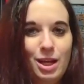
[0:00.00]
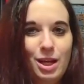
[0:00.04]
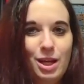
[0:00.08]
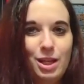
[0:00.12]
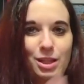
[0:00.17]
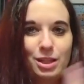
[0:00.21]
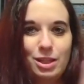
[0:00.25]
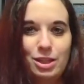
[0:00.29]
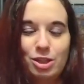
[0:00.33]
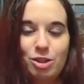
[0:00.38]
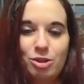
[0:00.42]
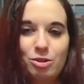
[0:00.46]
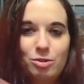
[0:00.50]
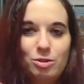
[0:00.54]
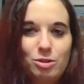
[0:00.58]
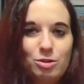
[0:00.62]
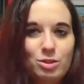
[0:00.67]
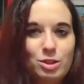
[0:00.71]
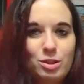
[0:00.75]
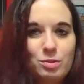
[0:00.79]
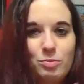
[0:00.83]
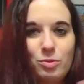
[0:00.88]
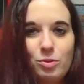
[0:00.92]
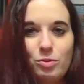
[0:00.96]
a little
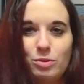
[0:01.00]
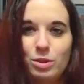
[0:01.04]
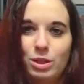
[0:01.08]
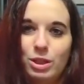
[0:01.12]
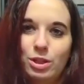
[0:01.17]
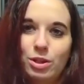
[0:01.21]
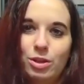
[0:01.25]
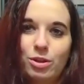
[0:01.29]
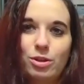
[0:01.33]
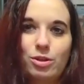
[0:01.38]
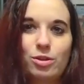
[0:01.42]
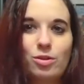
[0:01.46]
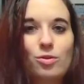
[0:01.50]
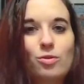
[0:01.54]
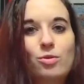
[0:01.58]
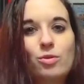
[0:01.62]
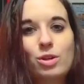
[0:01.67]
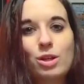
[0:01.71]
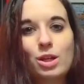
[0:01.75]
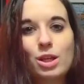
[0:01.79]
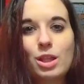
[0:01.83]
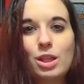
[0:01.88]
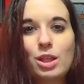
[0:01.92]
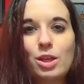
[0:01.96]
smokier or
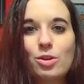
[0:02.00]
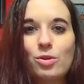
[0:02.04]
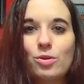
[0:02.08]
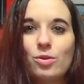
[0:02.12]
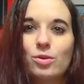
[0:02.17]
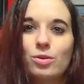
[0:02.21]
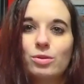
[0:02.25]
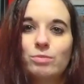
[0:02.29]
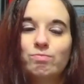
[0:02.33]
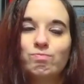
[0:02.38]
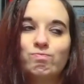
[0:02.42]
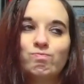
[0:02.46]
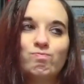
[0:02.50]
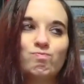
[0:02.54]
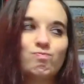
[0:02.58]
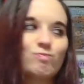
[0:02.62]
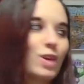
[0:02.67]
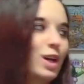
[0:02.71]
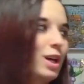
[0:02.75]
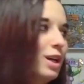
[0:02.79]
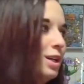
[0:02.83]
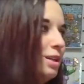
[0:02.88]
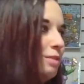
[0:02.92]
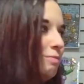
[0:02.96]
a little
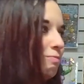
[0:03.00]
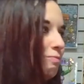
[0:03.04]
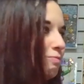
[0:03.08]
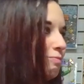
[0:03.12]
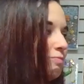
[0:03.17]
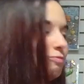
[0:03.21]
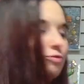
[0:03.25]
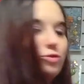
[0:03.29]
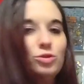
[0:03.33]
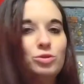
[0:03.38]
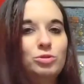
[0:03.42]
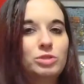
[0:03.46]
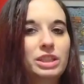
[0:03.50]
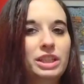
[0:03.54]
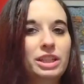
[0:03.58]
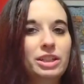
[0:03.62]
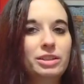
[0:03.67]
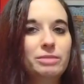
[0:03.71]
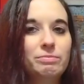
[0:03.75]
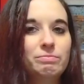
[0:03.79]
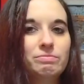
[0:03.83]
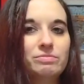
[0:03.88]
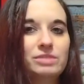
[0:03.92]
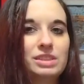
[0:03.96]

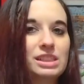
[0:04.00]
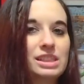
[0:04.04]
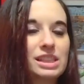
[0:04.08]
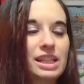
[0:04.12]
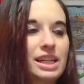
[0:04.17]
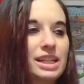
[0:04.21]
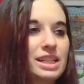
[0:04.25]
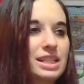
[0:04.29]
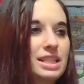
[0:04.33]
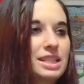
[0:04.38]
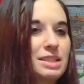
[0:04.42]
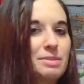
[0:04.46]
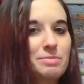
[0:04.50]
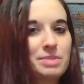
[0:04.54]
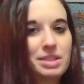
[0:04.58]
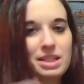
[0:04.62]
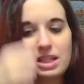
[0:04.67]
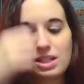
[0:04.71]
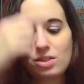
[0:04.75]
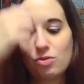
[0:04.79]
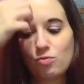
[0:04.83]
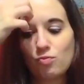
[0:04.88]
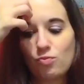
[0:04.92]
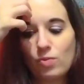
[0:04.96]
fruitier. This kind of seems like
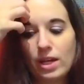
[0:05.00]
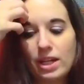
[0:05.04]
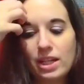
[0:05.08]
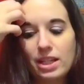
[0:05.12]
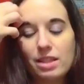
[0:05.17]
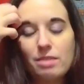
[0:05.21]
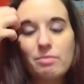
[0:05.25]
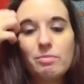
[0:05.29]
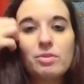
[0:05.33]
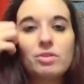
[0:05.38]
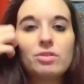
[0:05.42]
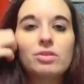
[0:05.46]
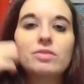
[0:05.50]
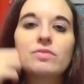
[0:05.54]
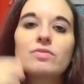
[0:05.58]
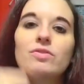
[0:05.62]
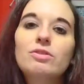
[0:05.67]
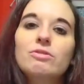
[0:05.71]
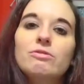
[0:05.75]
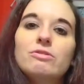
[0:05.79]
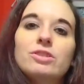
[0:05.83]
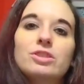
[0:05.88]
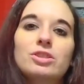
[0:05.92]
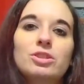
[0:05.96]
it's right in the middle of
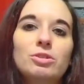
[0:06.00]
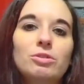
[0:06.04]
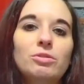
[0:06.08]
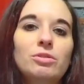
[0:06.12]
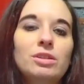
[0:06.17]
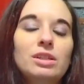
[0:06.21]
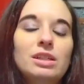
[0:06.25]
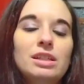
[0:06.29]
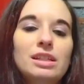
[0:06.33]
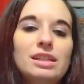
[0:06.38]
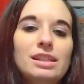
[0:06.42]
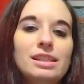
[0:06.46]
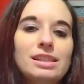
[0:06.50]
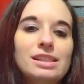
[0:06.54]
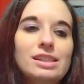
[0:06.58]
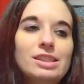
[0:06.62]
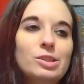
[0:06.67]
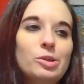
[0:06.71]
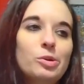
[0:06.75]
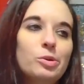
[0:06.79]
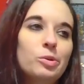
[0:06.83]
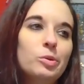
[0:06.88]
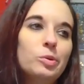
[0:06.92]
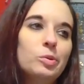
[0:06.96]
those two.
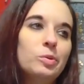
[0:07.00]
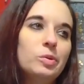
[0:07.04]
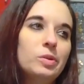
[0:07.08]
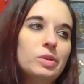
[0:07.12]
So